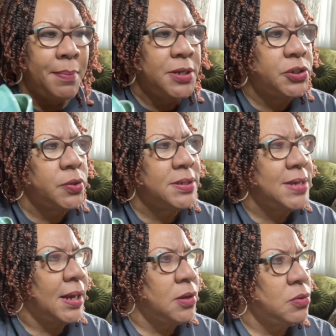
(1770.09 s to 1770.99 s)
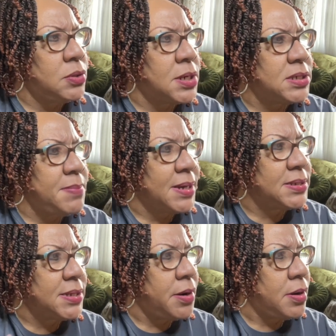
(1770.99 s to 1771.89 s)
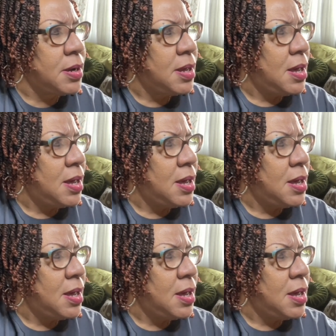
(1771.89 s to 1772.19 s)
I'm not sure exactly who does Maxera.